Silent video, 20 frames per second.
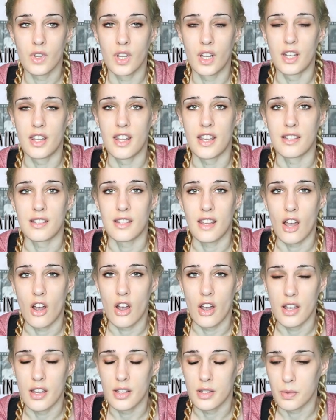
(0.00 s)
and that's their
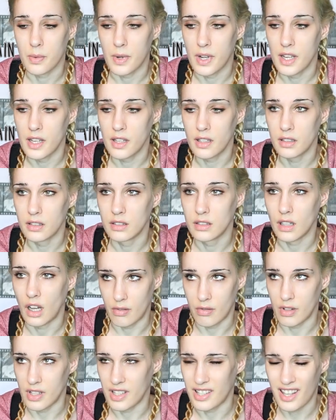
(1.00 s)
highest weight.
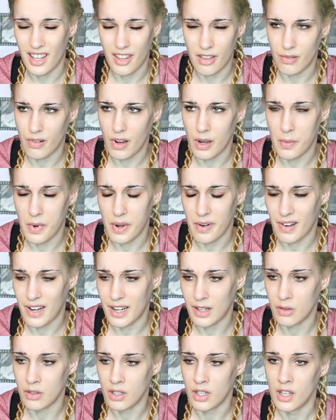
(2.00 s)
Is that the right way
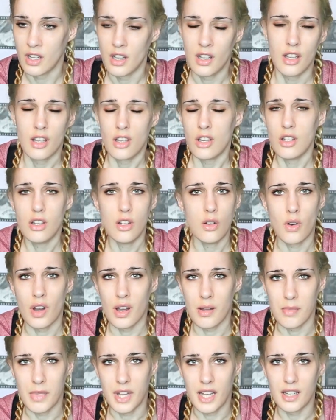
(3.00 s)
around? You know
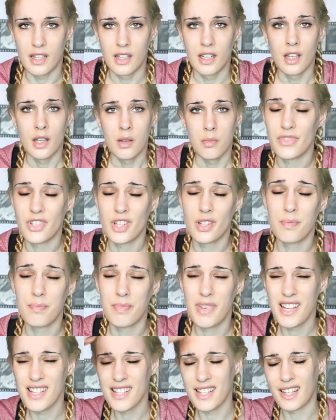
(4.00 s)
what I mean. It's just
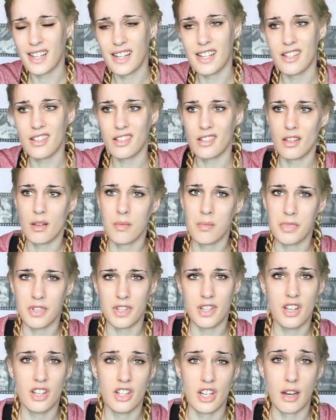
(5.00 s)
basically just
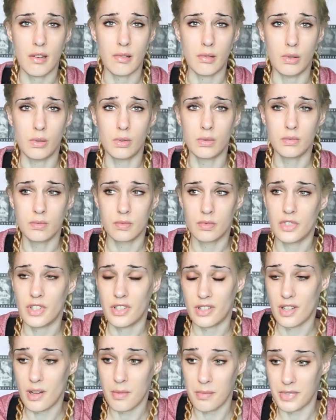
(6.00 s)
numbers in general.
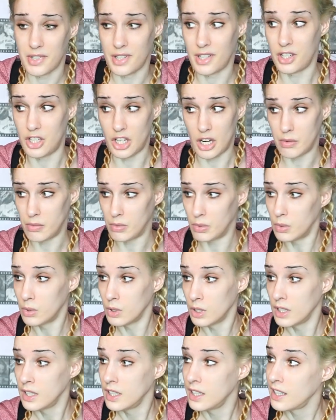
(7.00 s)
Just numbers in general.
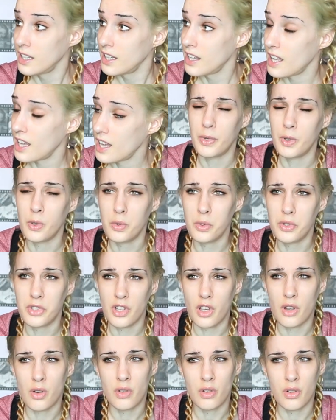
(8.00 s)
But
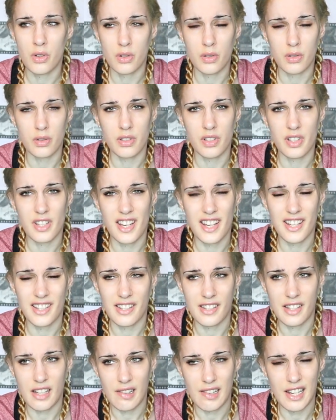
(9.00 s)
also not
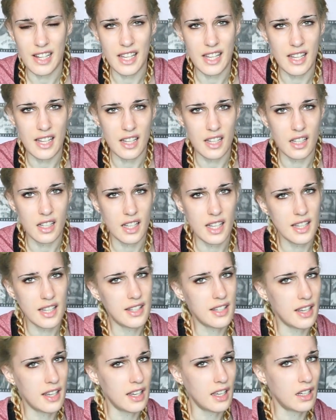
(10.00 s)
necessarily
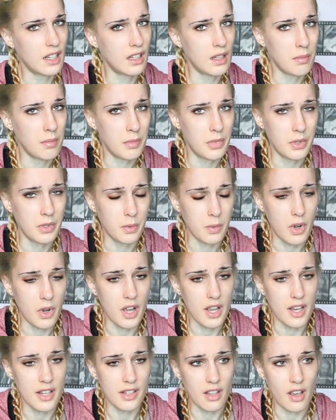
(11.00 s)
eating and numbers
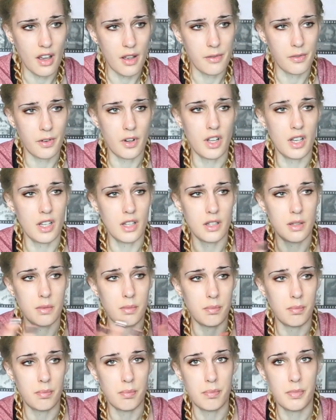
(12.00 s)
wise. I find
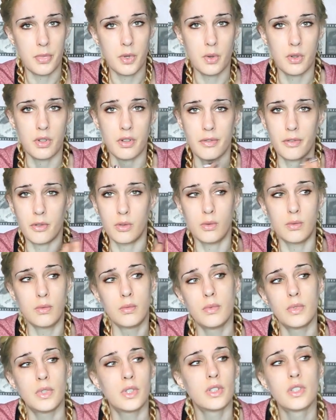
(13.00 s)
beautiful
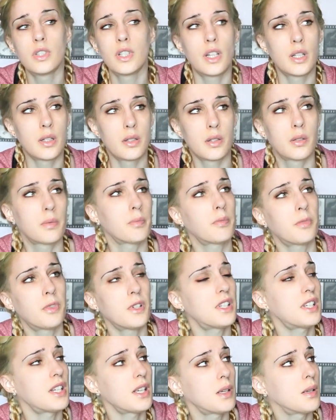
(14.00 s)
and
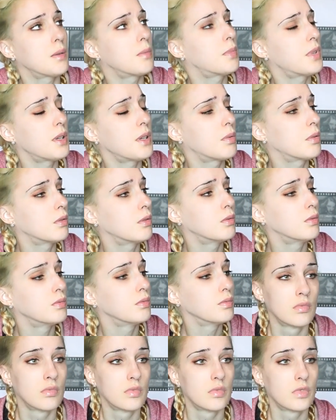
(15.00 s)
pretty people
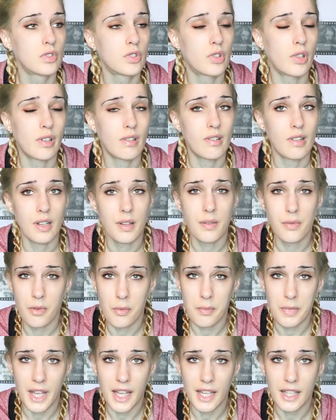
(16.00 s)
triggering for
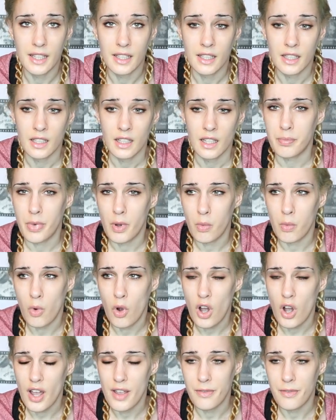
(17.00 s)
me. But
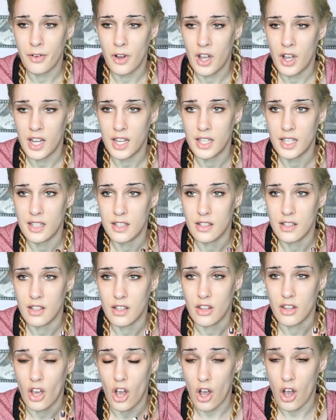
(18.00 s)
what I find
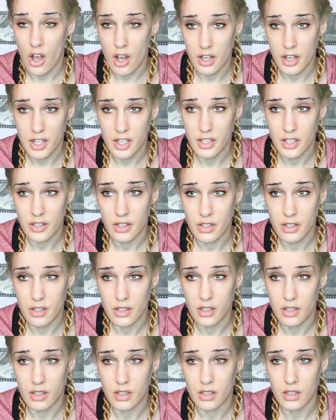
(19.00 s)
the
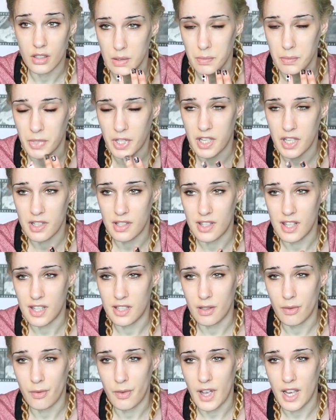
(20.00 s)
hardest, because
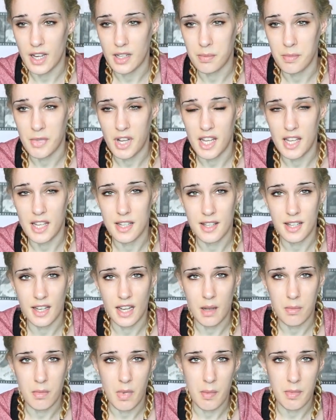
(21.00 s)
this affects my
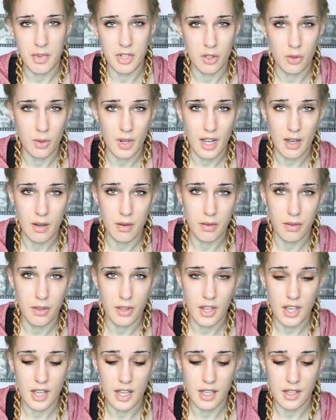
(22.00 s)
eating and my mental
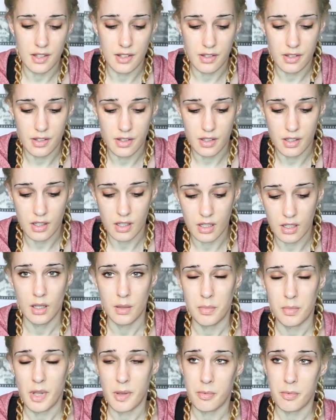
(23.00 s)
health, is
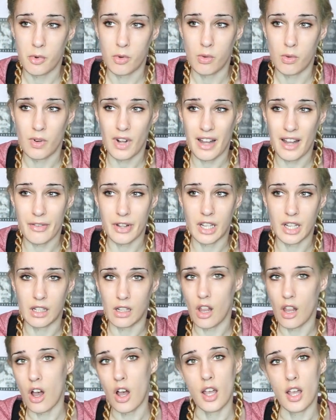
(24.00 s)
people
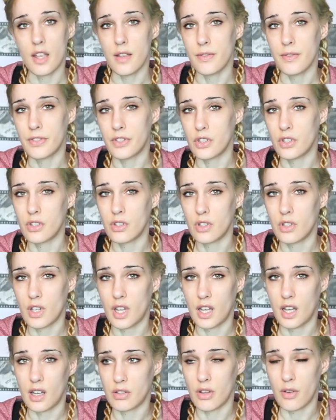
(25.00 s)
having lives.
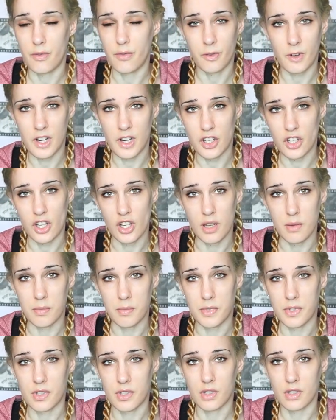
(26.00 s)
So
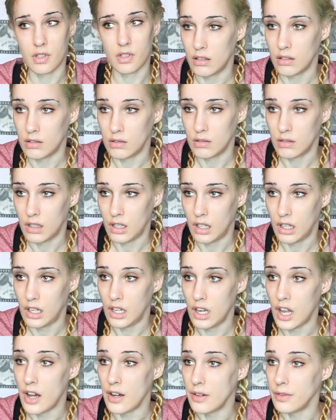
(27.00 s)
friendships,
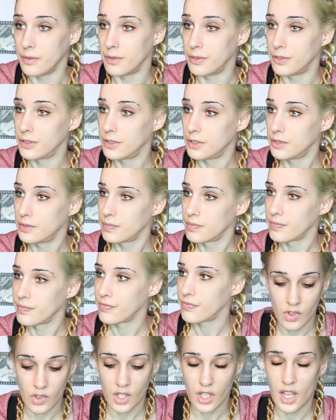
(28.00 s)
love,
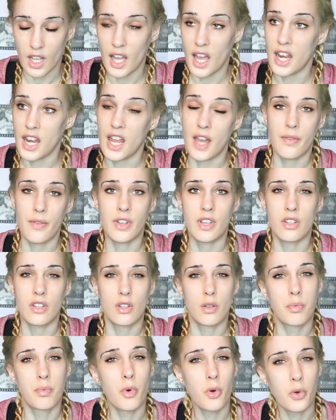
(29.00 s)
and having
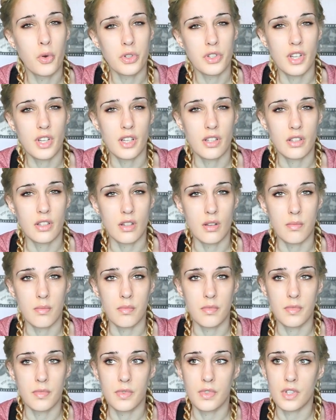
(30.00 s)
support
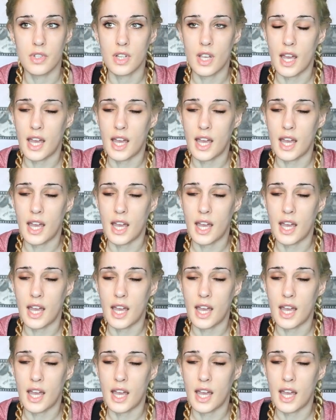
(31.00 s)
systems